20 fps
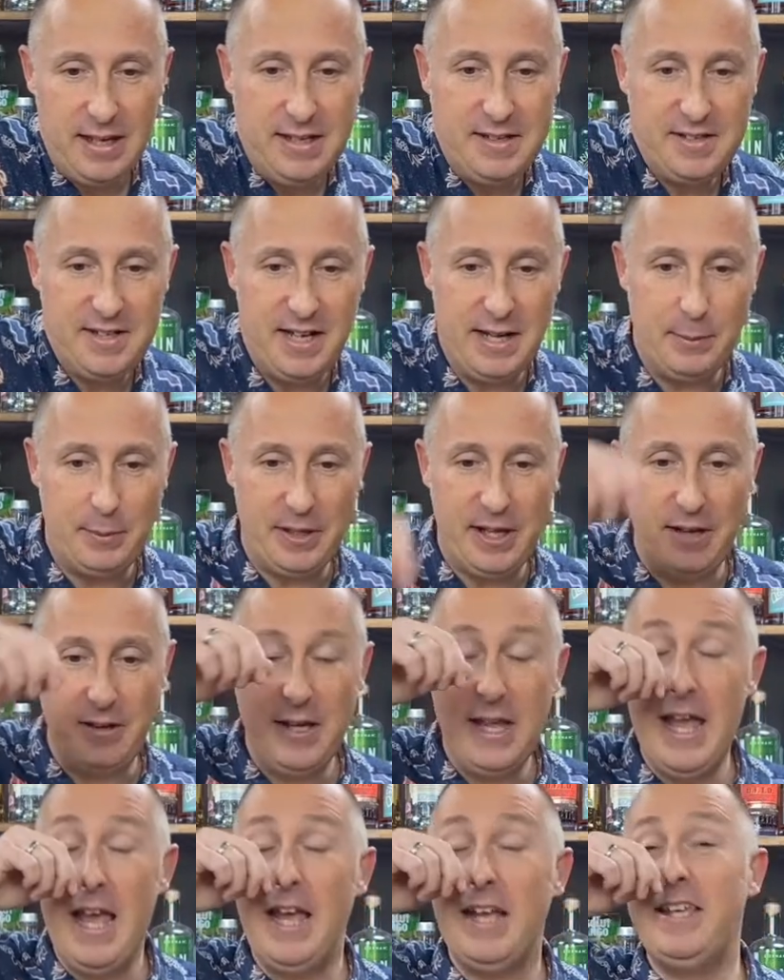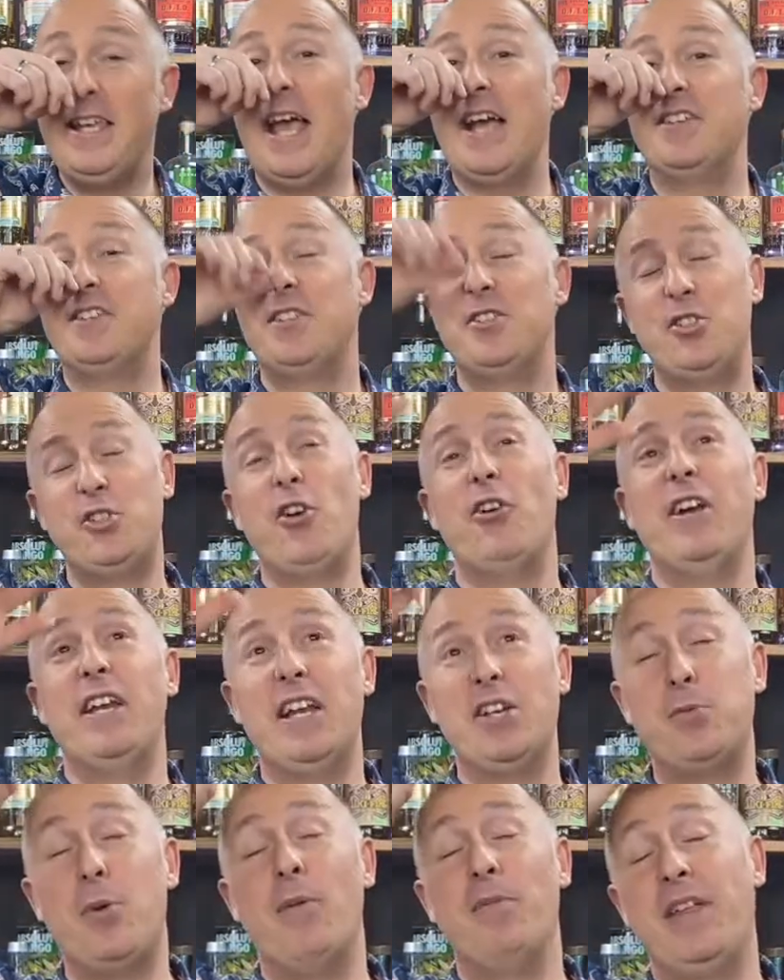So there we go. Yes, sorry,
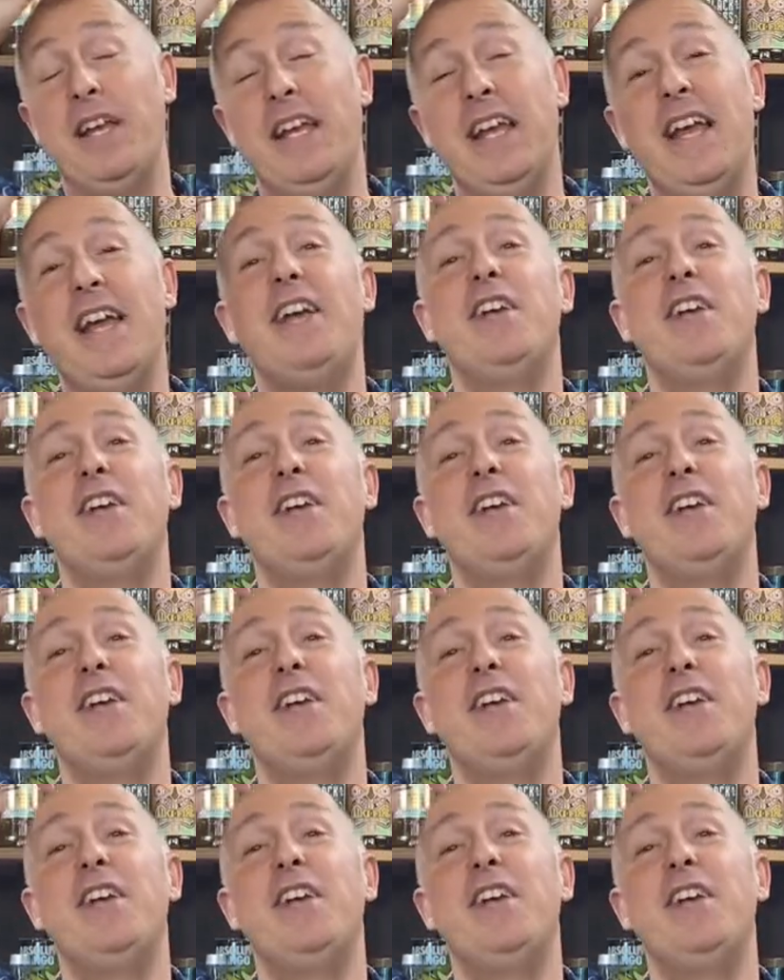that's one thing.